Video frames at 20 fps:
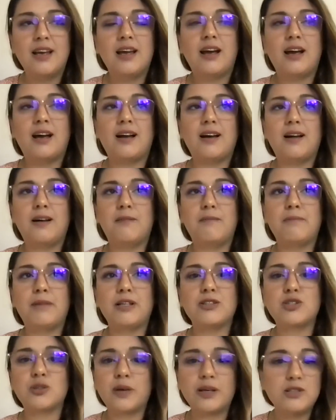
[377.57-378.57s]

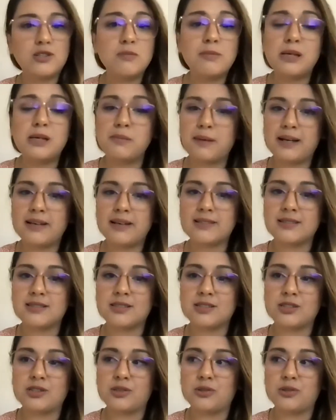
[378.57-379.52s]
And so I do my best